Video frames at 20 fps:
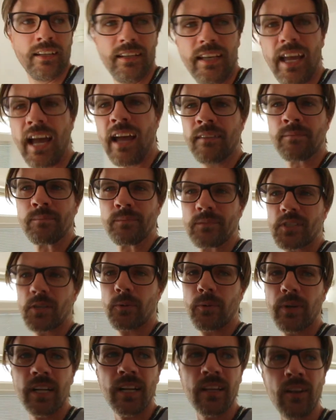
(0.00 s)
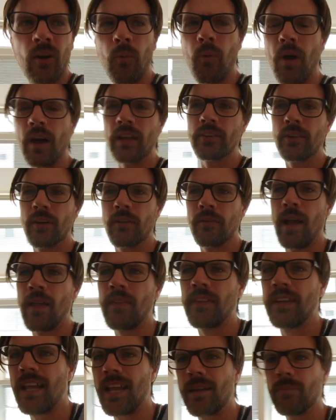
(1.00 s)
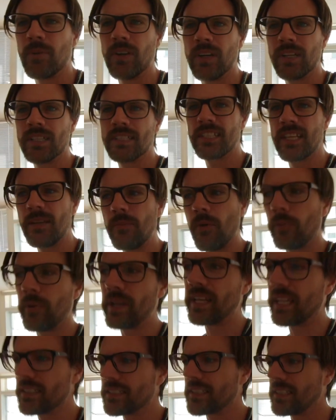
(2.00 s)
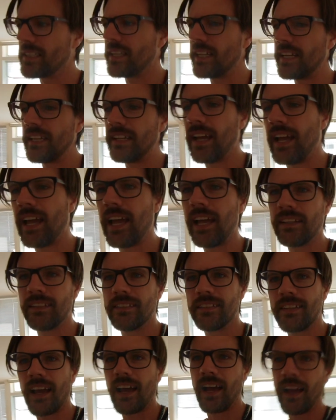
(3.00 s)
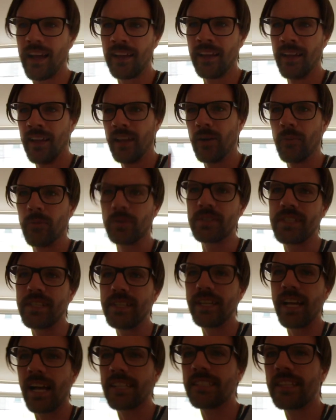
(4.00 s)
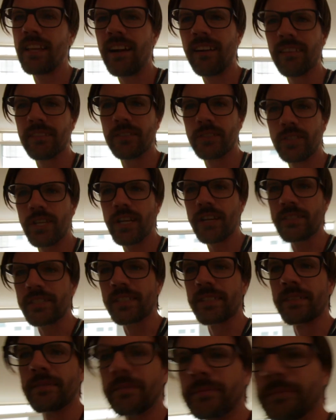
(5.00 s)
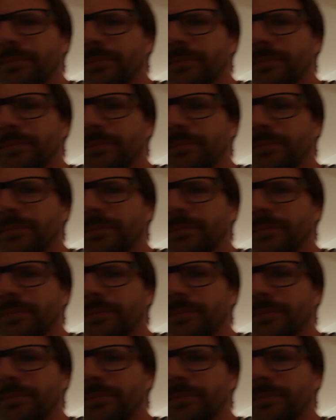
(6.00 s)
yeah, so we're going to go wander around the neighborhood, see what we can see, and we'll see you guys there. Cheers.